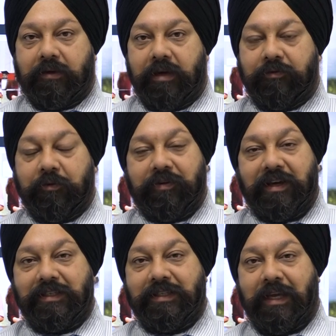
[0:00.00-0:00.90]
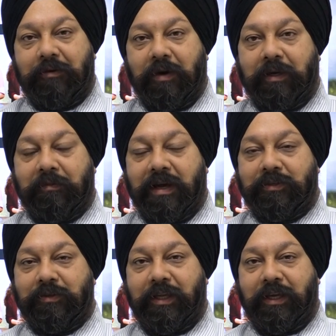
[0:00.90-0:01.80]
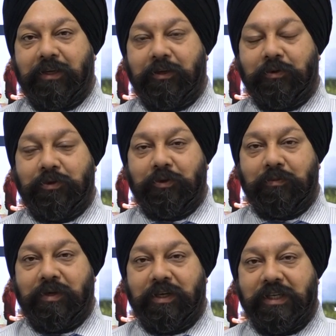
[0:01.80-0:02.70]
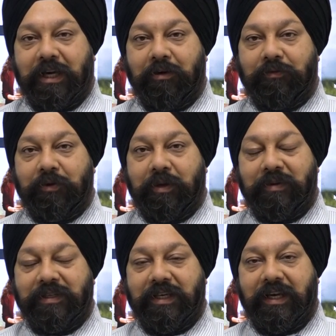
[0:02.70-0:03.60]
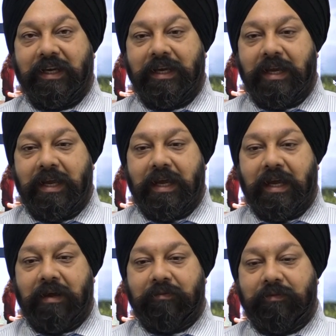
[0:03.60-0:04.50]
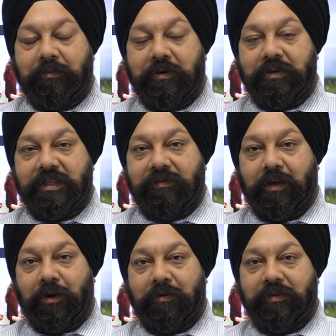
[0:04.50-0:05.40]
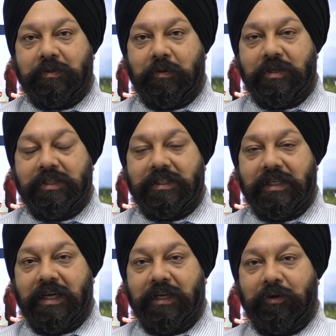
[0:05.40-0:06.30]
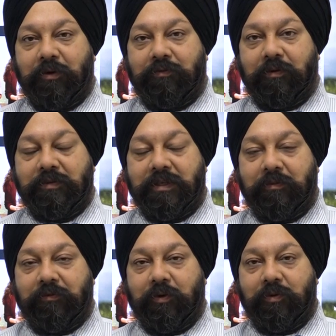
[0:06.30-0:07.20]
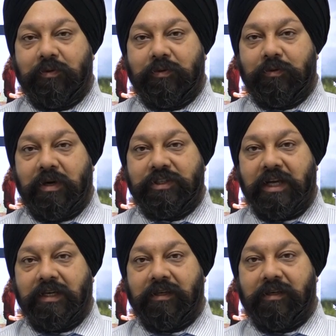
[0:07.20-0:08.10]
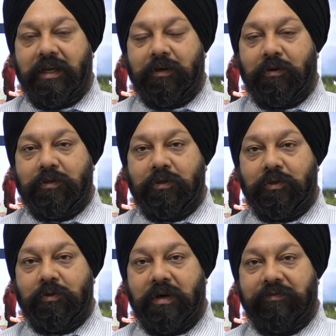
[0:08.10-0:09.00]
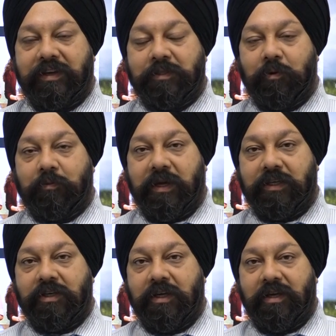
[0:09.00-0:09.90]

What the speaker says: good afternoon, friends, and welcome back to the YouTube channel of UK Versity. We've been receiving a lot of response, from some of you through our channel and also through our Facebook page